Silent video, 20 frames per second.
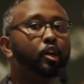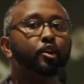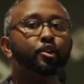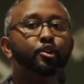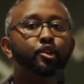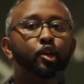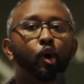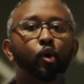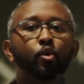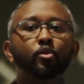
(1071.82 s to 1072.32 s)

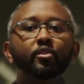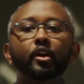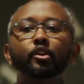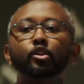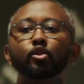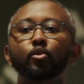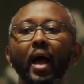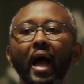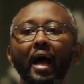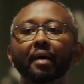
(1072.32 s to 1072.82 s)
know that
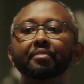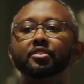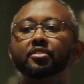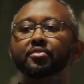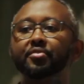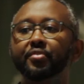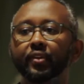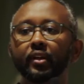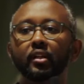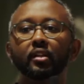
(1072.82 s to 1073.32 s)
you have to
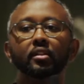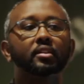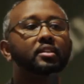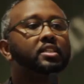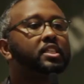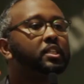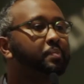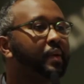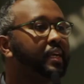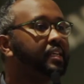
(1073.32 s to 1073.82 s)
fill the
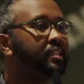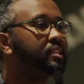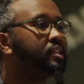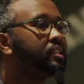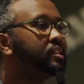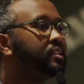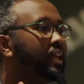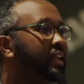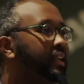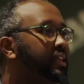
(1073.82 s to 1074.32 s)

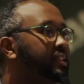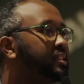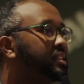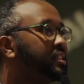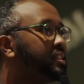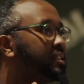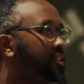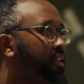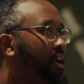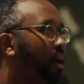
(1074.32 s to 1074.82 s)
spaces that
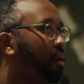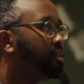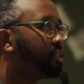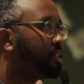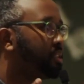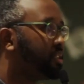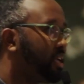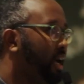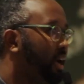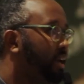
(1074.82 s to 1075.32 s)
exist in our
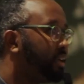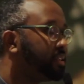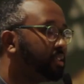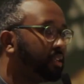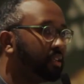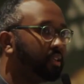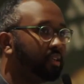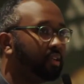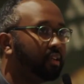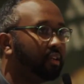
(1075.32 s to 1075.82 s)

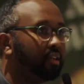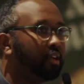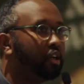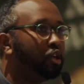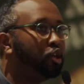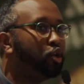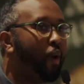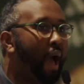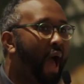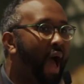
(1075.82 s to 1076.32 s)
society.
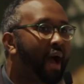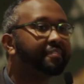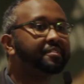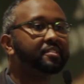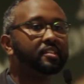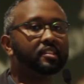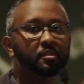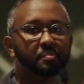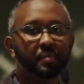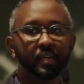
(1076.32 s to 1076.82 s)
You have
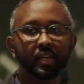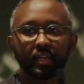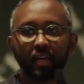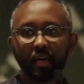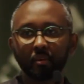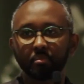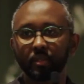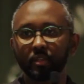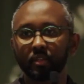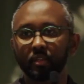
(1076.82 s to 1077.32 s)
to speak
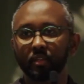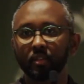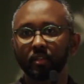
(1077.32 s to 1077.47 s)
up.